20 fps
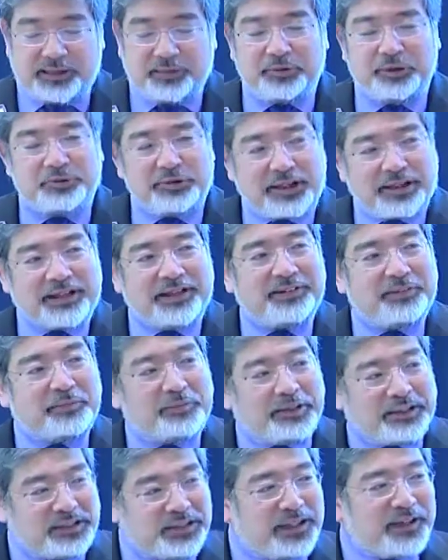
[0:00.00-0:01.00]
And we try to give
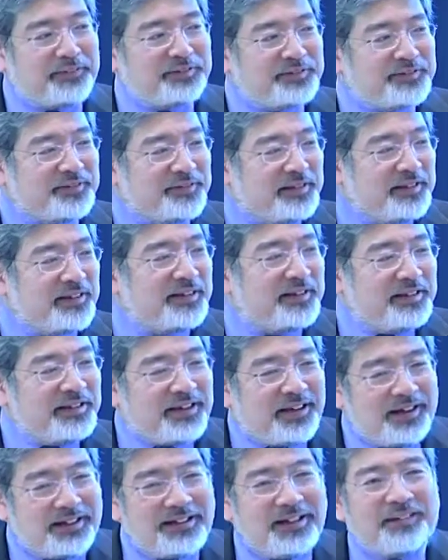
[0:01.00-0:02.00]
them enough
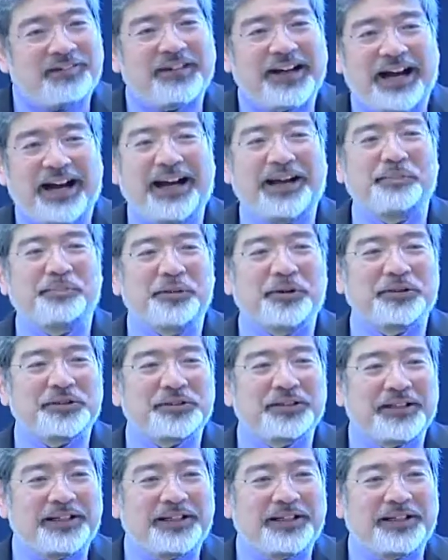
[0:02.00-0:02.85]
guideposts